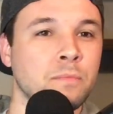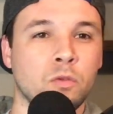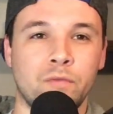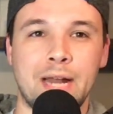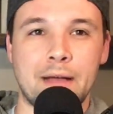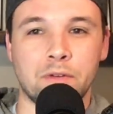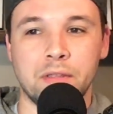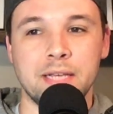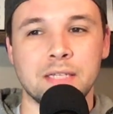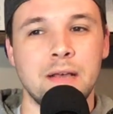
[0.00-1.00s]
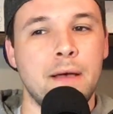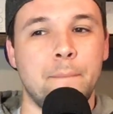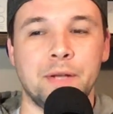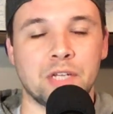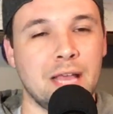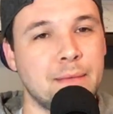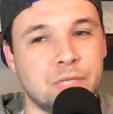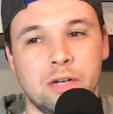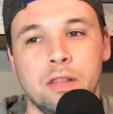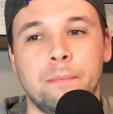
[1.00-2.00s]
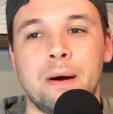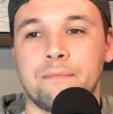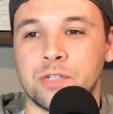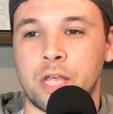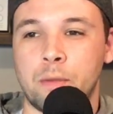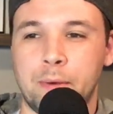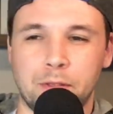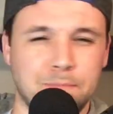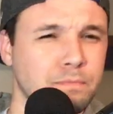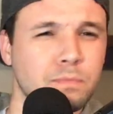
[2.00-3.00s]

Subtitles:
Right after this, Mitch Lamson on the bump for Southern Maryland.